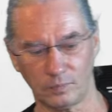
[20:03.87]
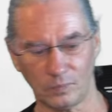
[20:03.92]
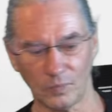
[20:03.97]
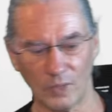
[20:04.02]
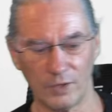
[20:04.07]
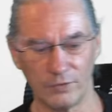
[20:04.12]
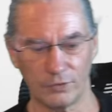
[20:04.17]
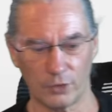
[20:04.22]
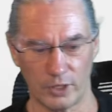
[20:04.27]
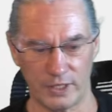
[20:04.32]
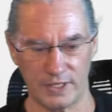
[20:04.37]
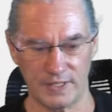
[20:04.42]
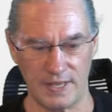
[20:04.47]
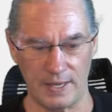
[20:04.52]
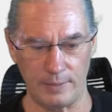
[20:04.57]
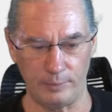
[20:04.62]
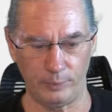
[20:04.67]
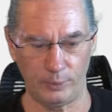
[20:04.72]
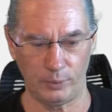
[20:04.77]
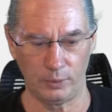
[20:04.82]
For
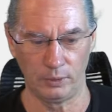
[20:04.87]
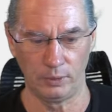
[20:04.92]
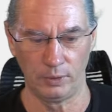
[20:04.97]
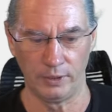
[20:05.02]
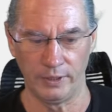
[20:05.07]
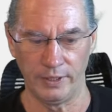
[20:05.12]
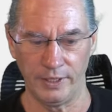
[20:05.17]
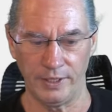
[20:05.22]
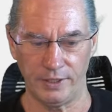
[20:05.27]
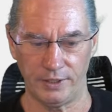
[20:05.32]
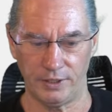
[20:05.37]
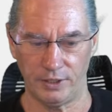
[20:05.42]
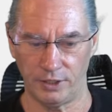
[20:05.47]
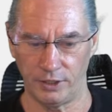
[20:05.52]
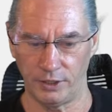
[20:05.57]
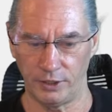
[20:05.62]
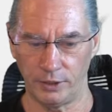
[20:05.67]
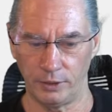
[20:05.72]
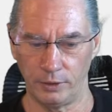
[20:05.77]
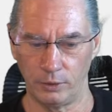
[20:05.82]
example,
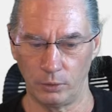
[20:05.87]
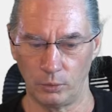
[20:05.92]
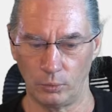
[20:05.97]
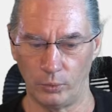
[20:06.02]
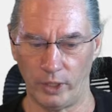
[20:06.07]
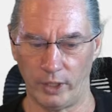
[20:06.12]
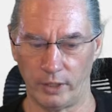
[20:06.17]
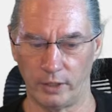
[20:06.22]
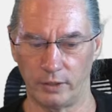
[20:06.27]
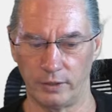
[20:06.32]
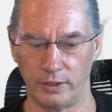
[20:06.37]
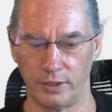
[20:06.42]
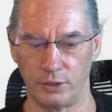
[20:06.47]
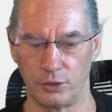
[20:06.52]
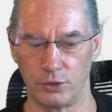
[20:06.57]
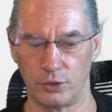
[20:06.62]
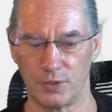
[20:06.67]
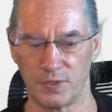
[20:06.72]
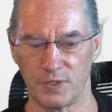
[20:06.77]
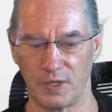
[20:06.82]
here we are going to
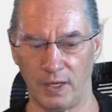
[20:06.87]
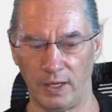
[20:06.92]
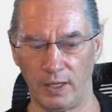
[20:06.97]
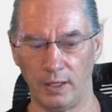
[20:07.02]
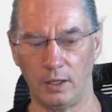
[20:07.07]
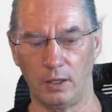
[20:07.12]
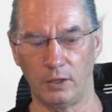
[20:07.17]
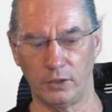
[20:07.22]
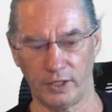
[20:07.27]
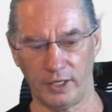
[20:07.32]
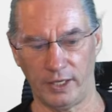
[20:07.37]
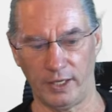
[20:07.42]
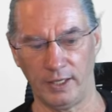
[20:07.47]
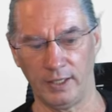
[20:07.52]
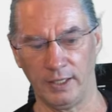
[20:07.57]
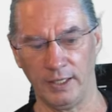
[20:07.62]
say, okay,